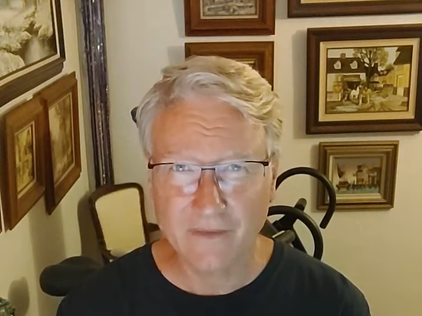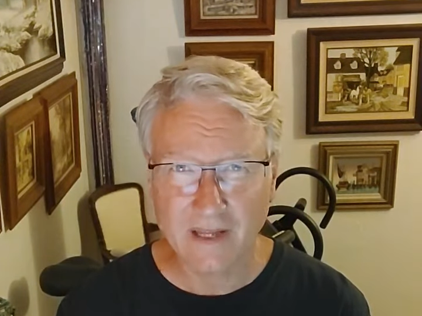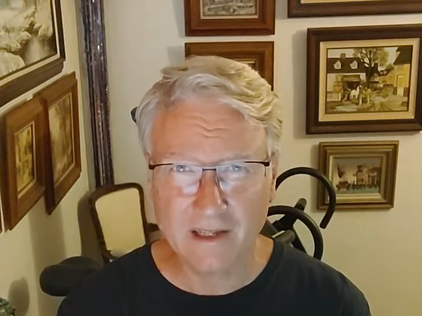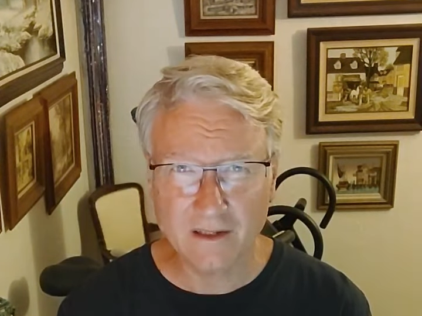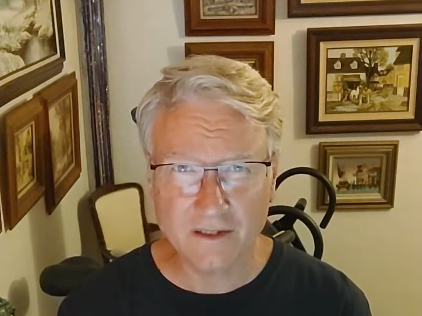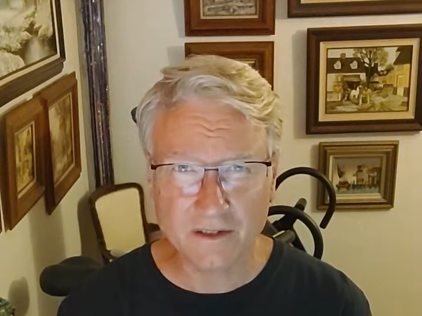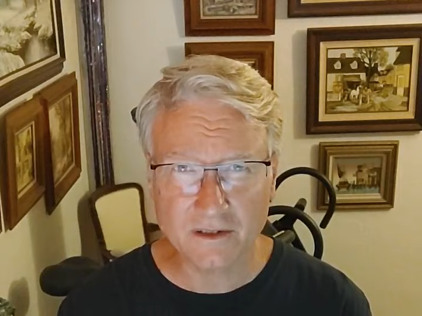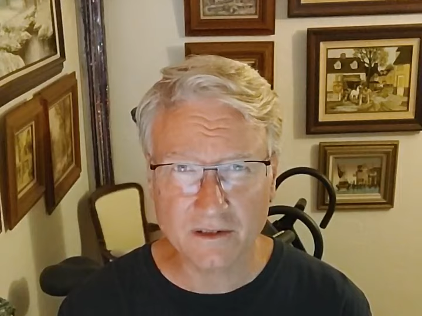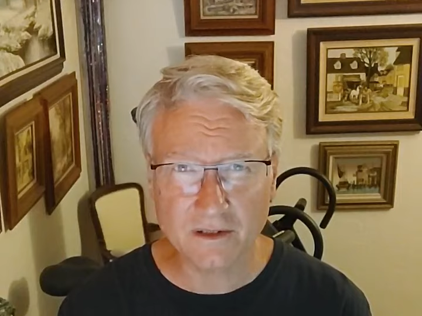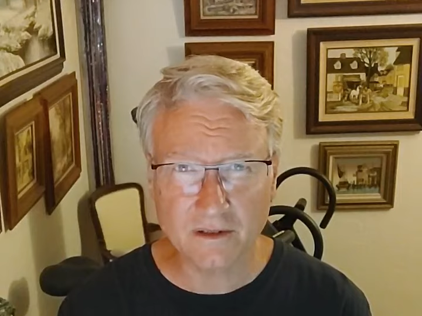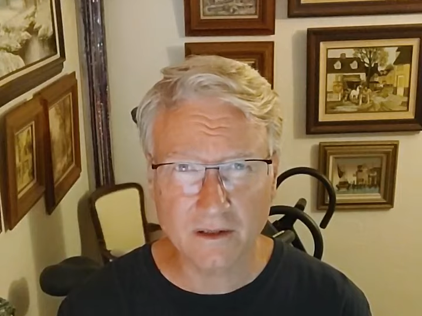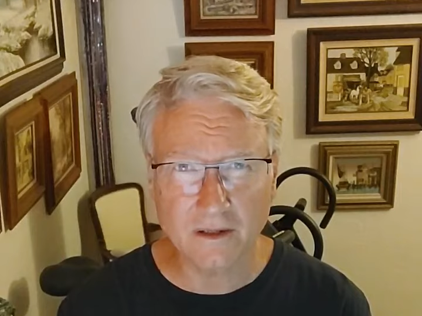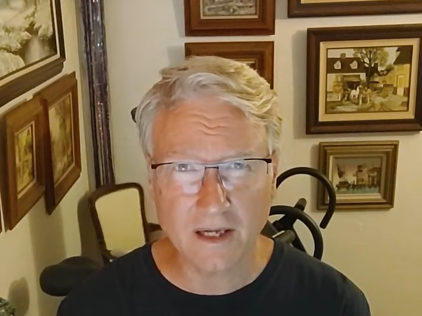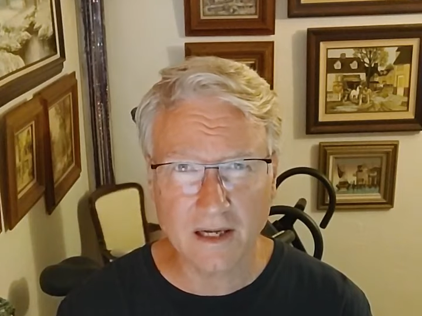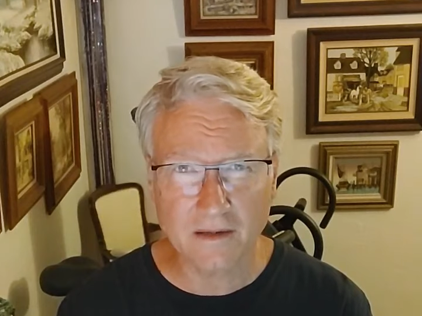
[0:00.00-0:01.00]
They listened to
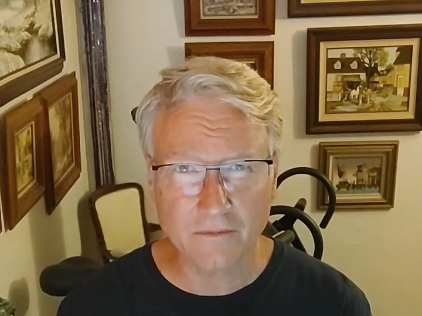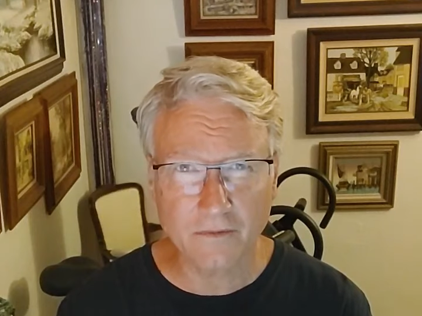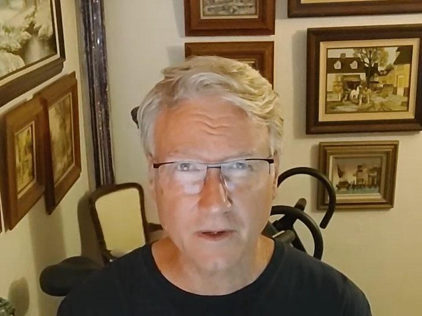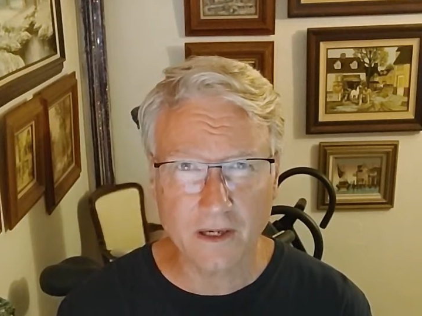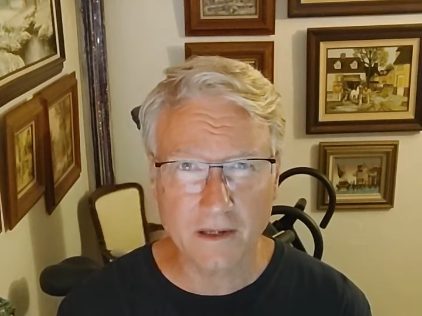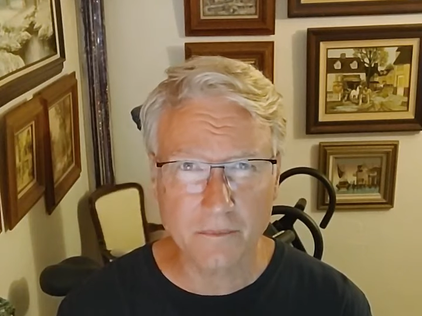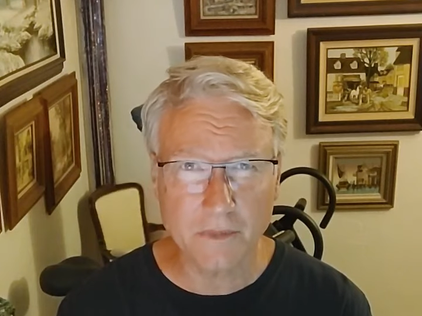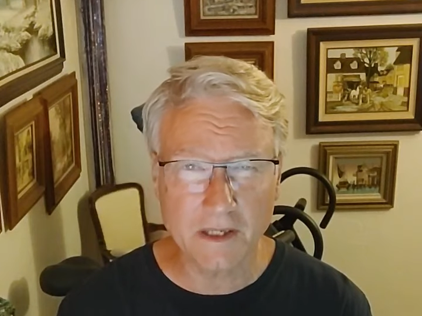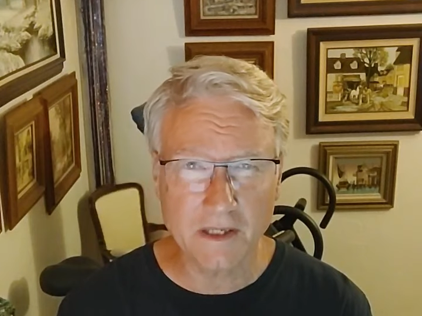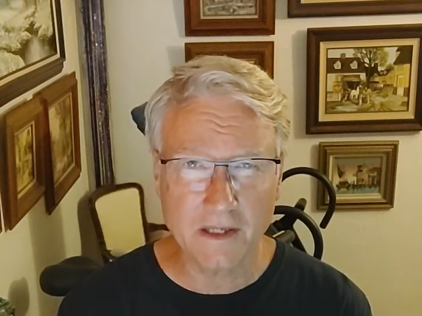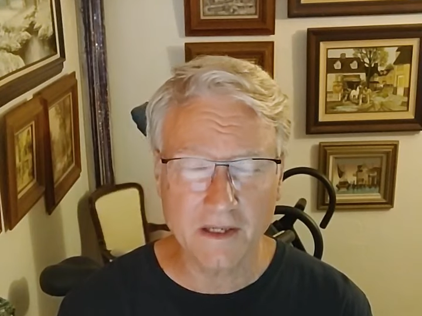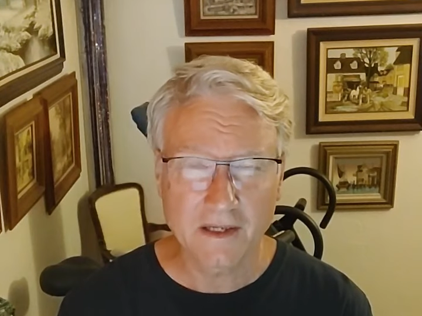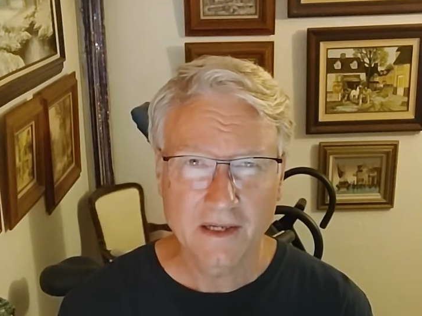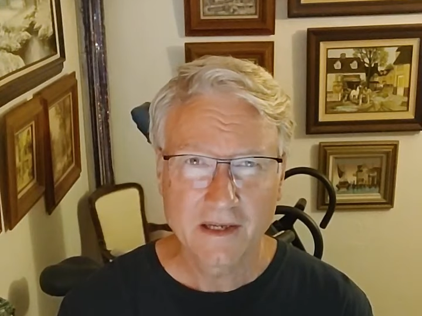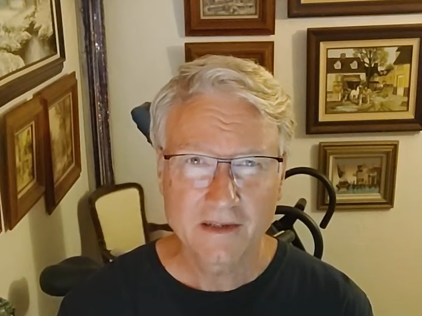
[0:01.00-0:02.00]
the lying, frying
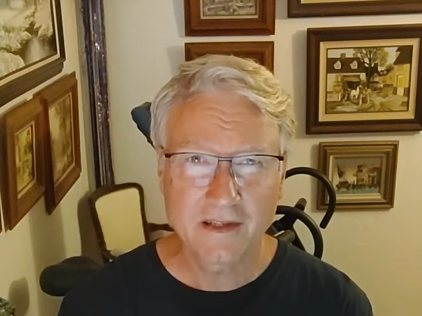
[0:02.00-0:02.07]
media.